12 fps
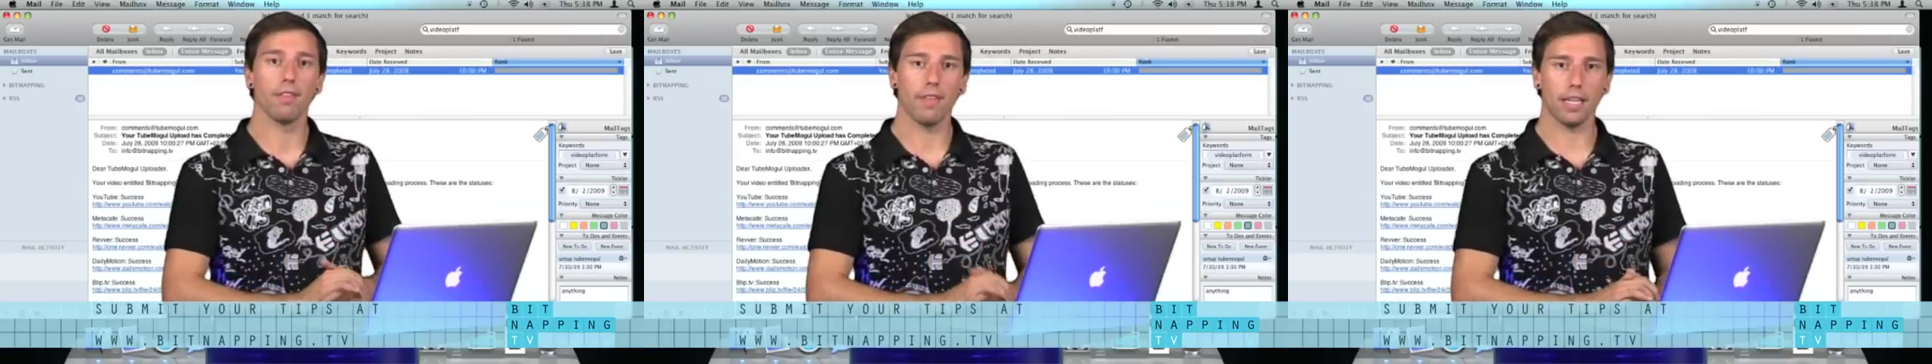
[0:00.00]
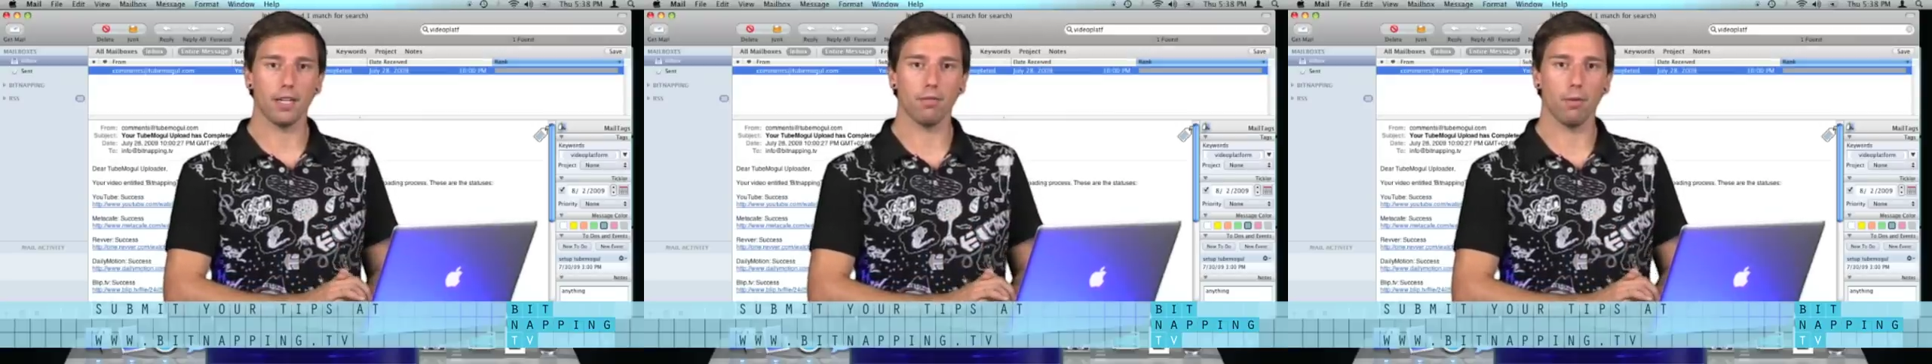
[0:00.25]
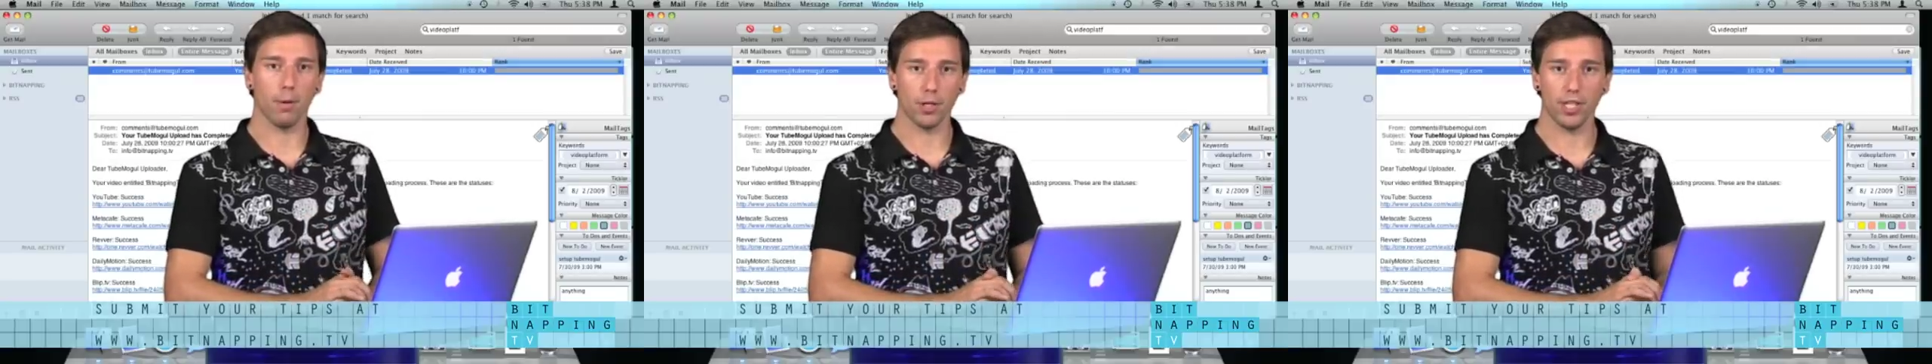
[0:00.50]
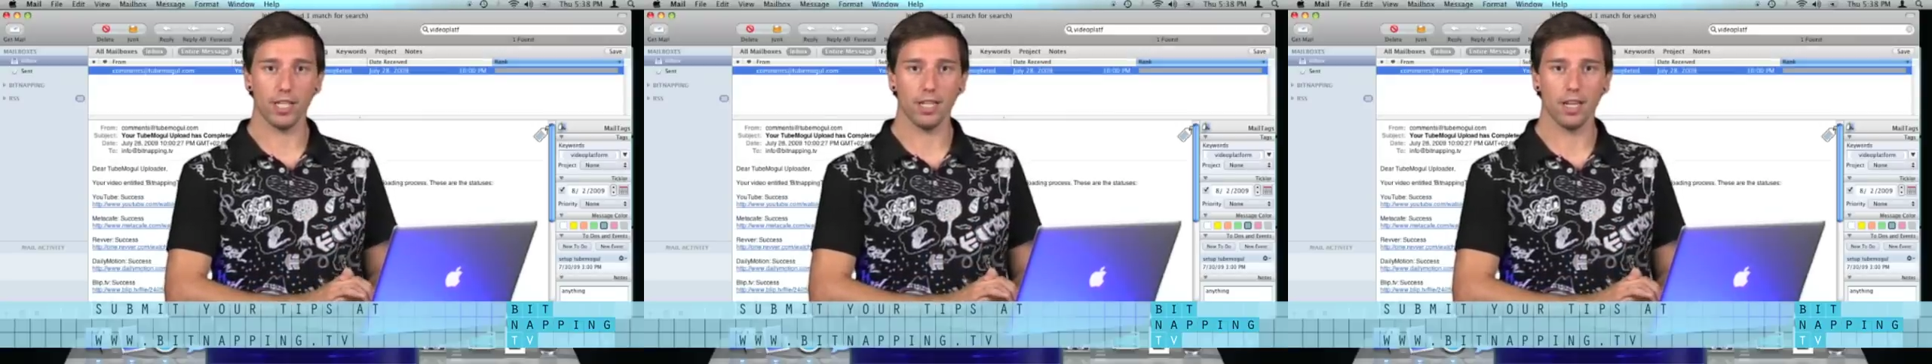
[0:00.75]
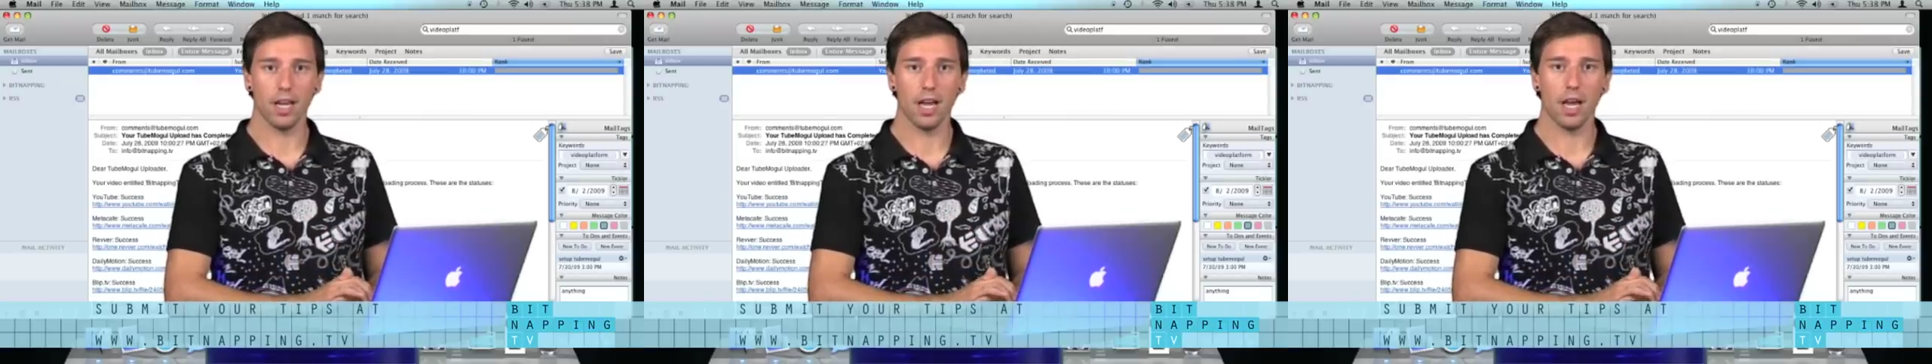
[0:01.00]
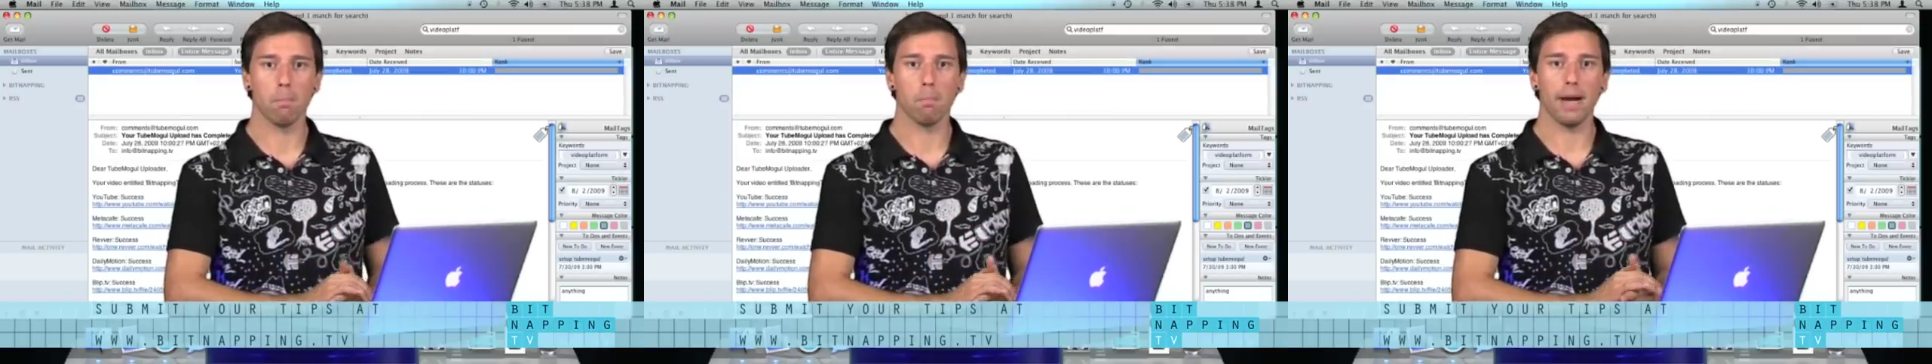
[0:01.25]
Thank you for watching.
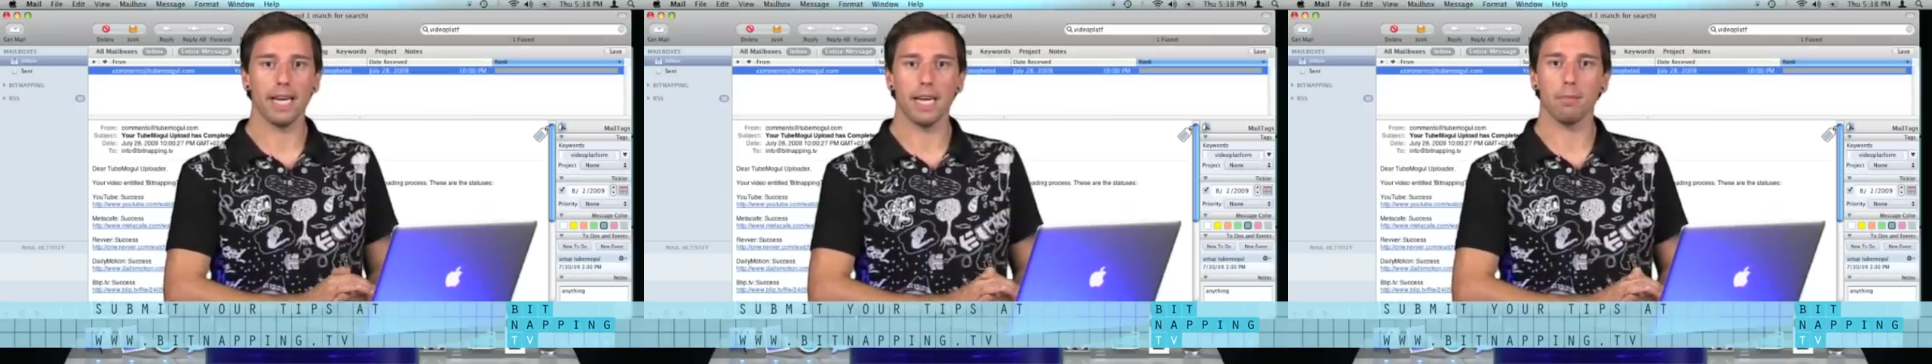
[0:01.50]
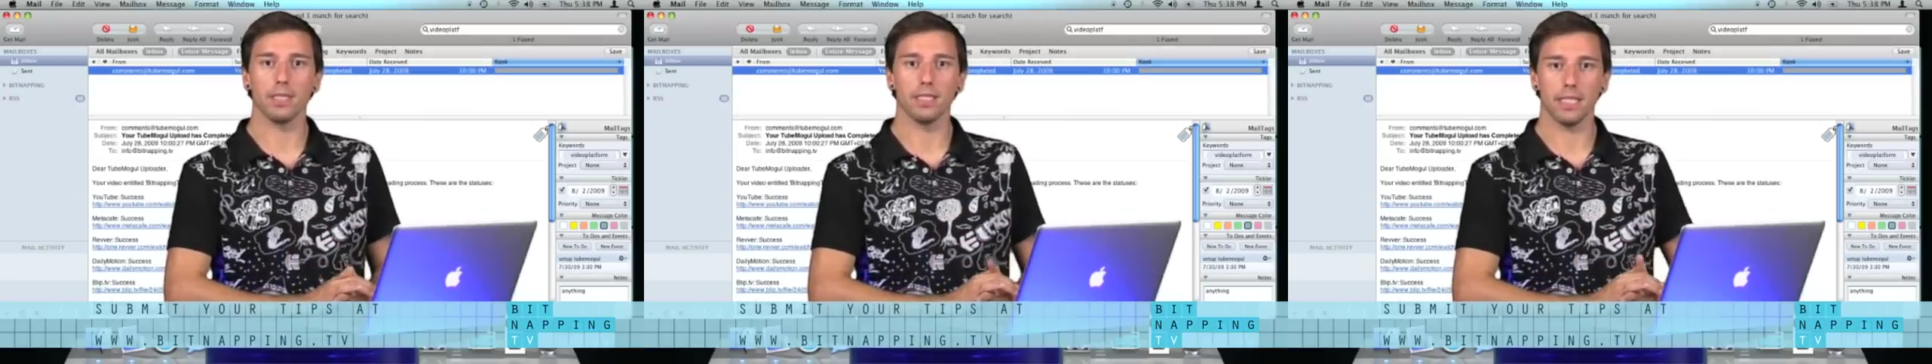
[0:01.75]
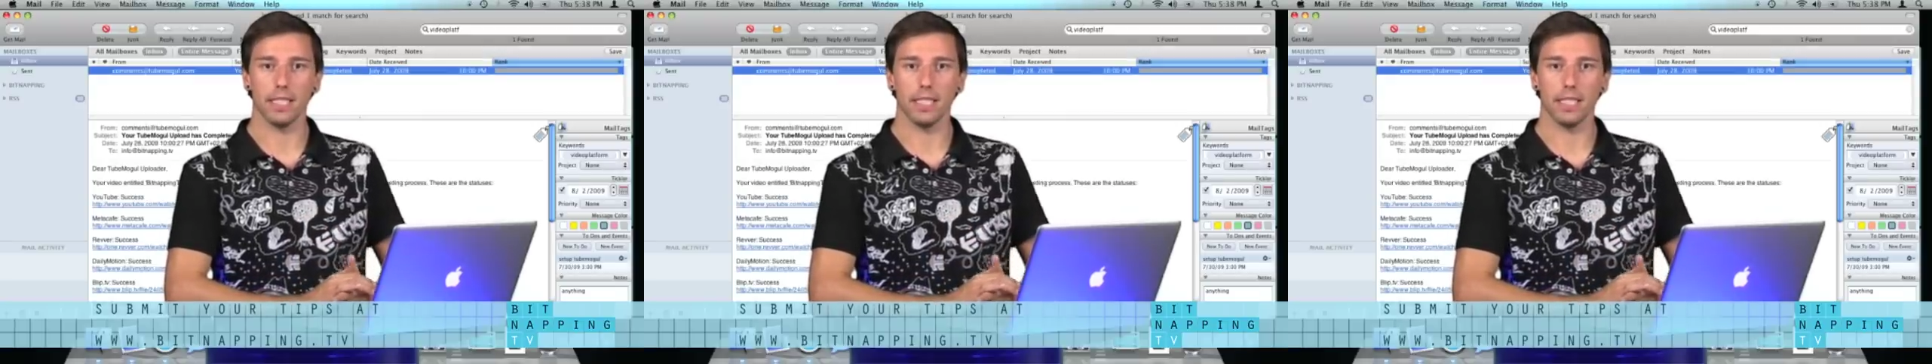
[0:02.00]
My name is